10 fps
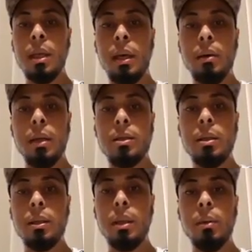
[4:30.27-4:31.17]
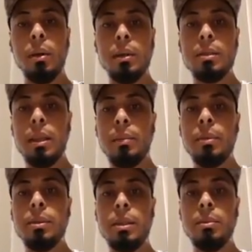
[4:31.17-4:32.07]
Our kids don't know what Islam is
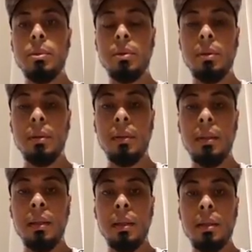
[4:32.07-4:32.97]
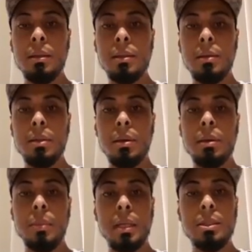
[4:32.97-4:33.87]
anymore. So
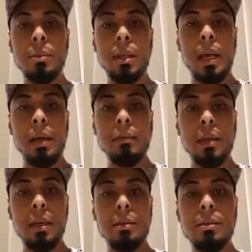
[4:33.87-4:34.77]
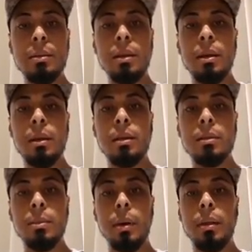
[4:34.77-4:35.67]
imagine when they have kids,
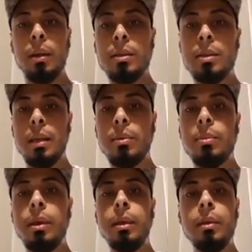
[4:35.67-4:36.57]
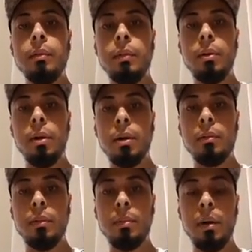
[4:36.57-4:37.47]
subhanAllah, Islam will be forgotten
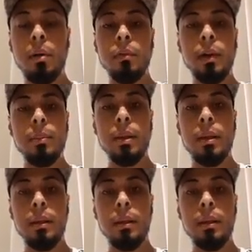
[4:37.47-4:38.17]
from the whole family.